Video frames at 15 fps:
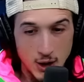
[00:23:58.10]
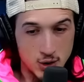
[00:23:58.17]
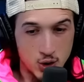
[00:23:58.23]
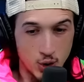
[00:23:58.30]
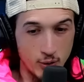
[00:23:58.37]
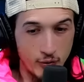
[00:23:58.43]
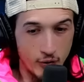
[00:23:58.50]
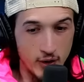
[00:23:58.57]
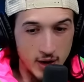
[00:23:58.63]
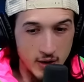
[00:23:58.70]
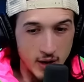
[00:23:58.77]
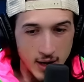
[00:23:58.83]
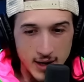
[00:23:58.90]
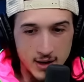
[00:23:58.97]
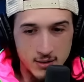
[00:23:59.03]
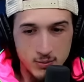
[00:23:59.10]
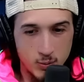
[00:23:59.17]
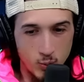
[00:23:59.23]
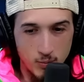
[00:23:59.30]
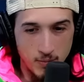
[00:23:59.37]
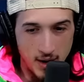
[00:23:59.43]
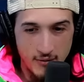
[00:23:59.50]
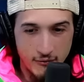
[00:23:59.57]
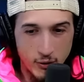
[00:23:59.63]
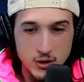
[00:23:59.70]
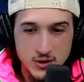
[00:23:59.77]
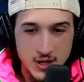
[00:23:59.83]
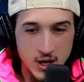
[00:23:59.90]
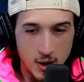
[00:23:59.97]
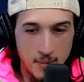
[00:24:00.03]
truthfully, like my
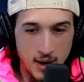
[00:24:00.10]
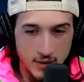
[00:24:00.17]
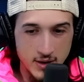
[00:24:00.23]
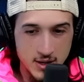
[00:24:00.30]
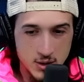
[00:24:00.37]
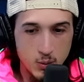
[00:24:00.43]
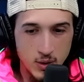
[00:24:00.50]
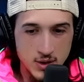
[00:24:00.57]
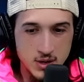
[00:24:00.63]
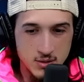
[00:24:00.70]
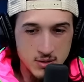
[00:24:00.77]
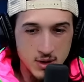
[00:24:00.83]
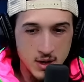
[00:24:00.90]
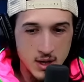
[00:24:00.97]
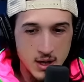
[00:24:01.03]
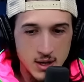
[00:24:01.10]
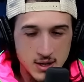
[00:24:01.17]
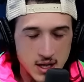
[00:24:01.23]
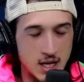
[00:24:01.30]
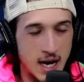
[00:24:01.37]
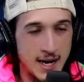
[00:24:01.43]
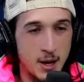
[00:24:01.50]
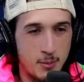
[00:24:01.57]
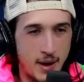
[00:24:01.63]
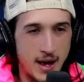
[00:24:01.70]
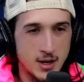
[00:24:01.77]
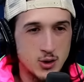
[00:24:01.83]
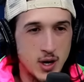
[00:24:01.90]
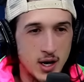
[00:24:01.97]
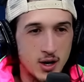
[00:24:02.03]
first thing on my list was to kind of
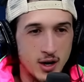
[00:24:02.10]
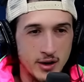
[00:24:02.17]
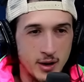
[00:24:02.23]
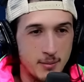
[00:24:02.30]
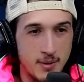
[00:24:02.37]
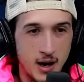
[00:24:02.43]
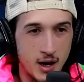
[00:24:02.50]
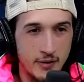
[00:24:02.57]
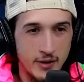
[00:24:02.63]
backtrack on the on